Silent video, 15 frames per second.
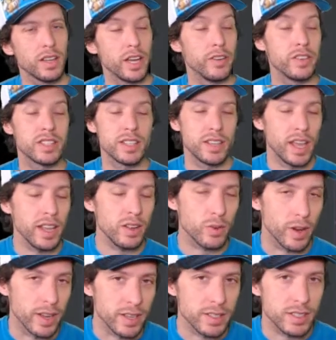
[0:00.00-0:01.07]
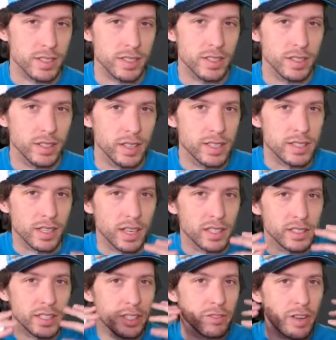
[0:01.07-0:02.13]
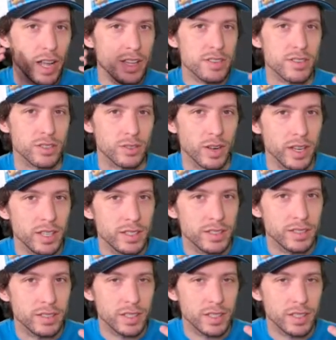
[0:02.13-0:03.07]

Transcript: If it's a night race, it's a clear visor, right?